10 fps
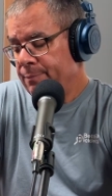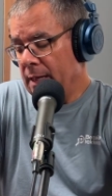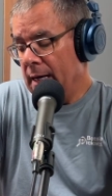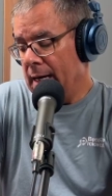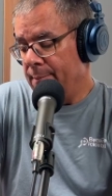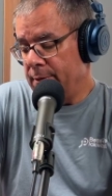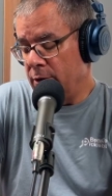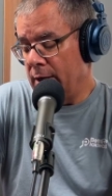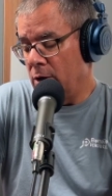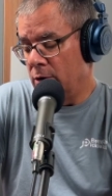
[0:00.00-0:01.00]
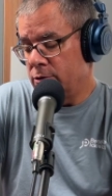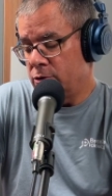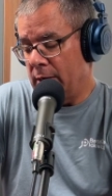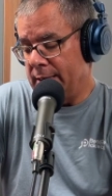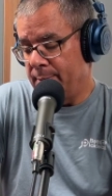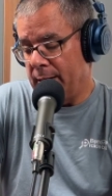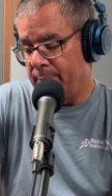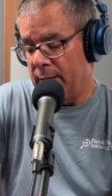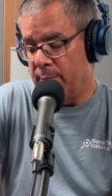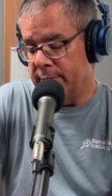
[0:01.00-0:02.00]
You can go straight to
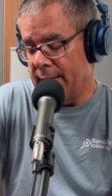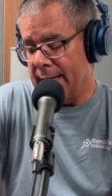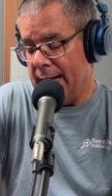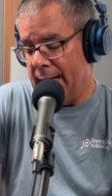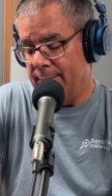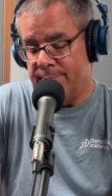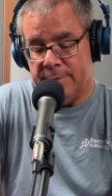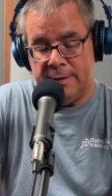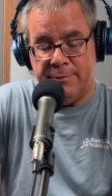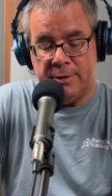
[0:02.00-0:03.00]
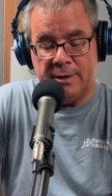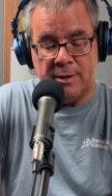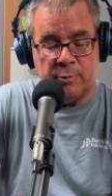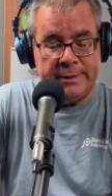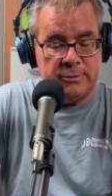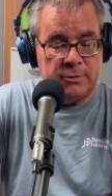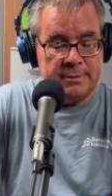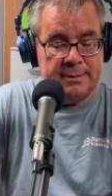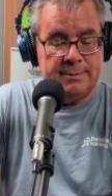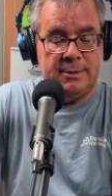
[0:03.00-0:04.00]
betterpickleball.com. If you click on
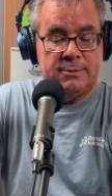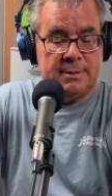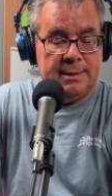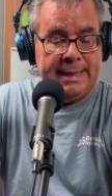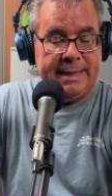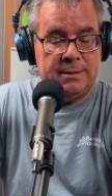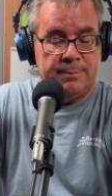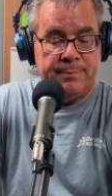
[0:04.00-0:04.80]
resources, there's a link to